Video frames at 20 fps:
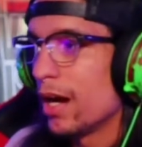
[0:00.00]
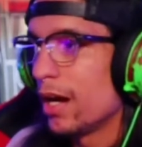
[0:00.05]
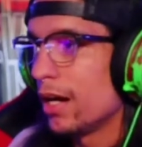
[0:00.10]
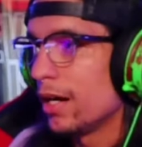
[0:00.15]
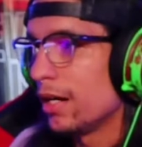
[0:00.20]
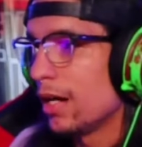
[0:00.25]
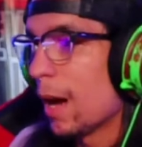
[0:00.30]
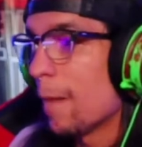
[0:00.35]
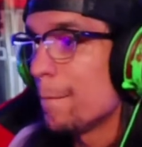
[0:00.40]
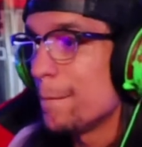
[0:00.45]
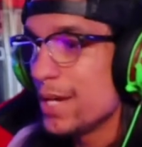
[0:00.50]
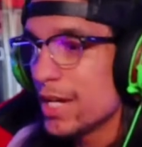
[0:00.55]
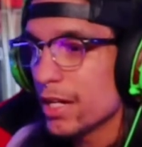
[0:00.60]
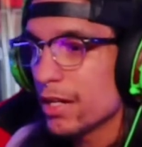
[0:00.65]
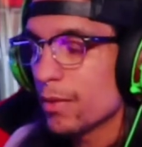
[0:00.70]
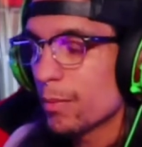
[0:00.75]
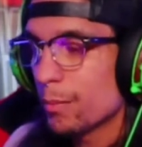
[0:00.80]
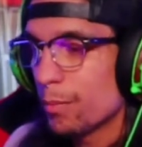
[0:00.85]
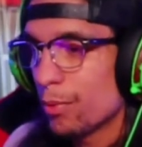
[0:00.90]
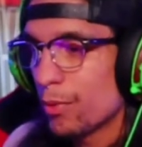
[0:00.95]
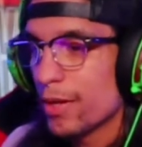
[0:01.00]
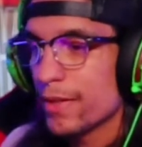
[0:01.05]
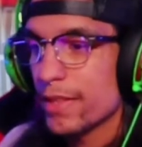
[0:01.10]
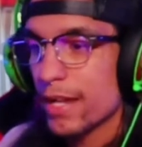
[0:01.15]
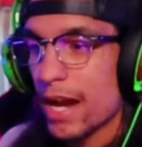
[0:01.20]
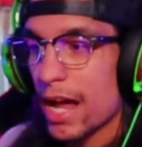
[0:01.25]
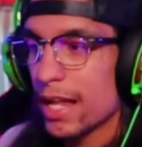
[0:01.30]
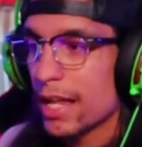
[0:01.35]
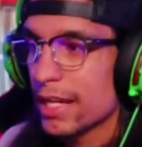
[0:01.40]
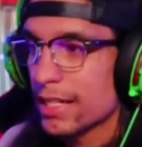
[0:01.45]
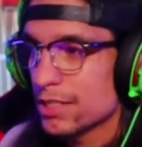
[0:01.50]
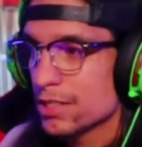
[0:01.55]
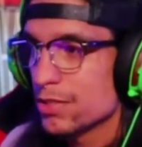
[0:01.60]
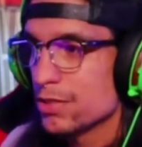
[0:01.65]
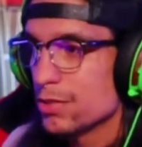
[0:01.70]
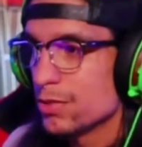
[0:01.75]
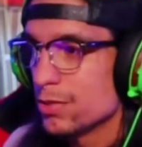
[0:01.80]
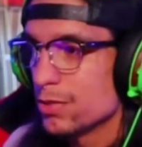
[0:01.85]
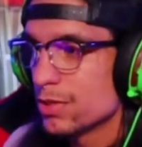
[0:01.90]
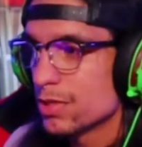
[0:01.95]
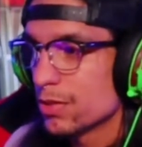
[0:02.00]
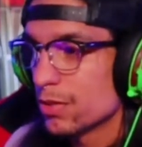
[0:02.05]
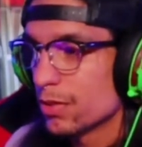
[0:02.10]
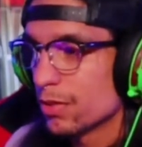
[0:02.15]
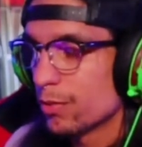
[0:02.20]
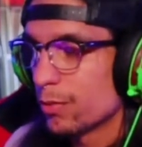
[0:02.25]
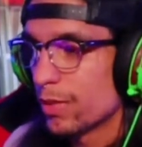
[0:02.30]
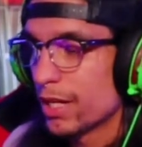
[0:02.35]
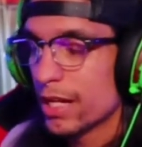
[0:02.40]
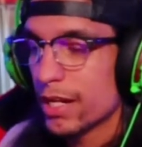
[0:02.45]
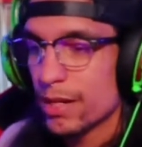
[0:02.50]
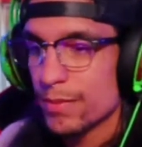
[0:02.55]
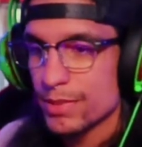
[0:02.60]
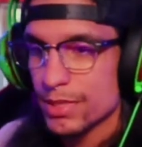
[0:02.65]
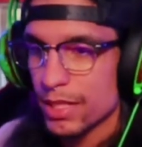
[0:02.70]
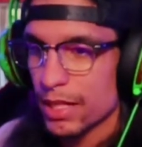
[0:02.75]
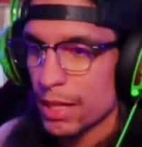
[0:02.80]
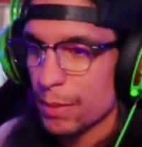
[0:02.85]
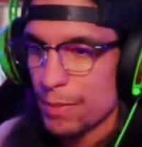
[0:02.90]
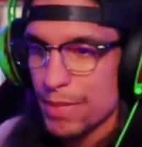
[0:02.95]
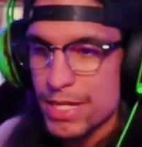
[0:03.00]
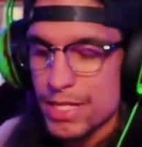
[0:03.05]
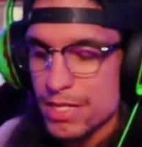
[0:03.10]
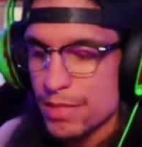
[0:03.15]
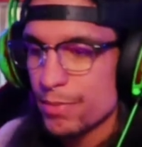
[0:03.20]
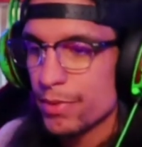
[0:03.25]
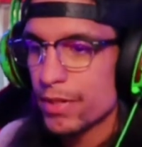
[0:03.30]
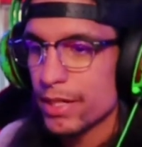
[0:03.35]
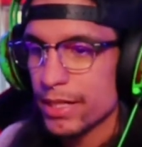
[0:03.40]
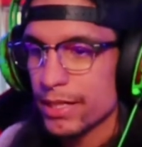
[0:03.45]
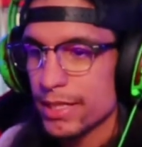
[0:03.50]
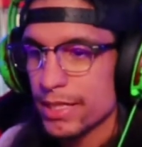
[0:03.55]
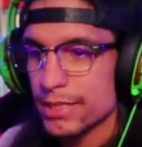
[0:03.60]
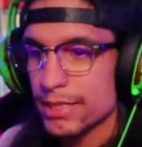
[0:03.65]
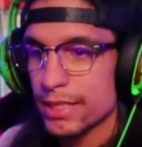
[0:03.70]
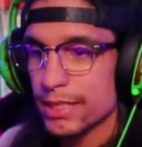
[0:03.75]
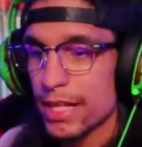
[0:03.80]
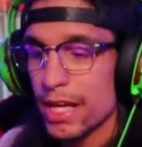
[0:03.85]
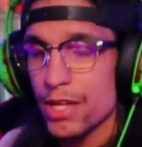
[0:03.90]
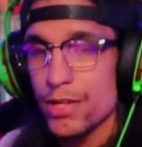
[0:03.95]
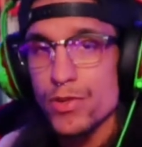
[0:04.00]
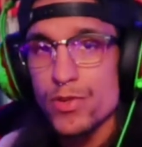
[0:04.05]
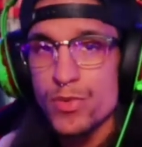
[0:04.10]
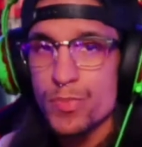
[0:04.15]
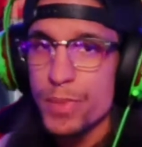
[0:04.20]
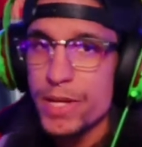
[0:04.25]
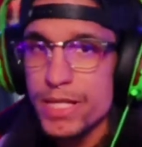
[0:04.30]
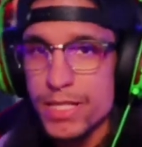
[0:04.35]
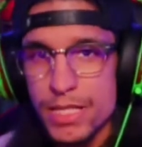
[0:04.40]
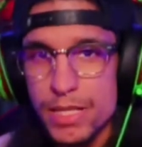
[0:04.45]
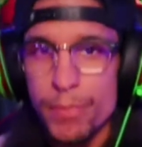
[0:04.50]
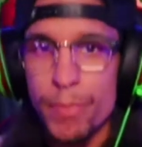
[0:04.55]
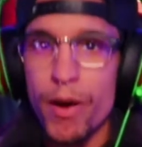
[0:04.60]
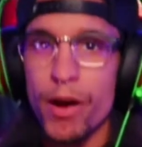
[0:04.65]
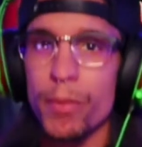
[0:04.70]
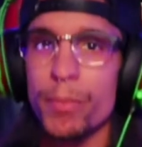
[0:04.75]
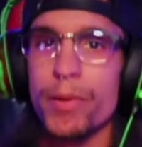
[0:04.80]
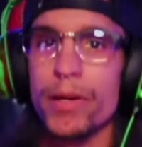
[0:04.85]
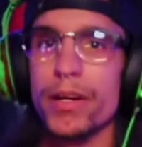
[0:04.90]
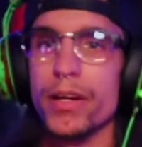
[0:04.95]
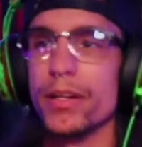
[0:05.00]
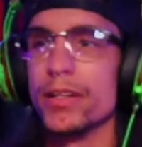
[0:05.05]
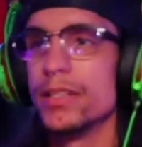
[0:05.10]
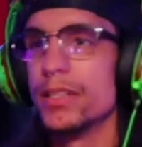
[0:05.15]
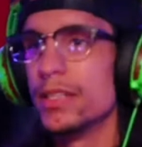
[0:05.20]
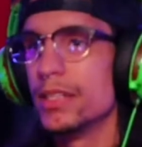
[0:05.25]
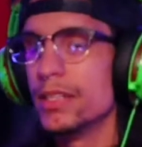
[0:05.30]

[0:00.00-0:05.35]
A big point that I like to use when it comes to like PC building, things like that, use PC Part Picker.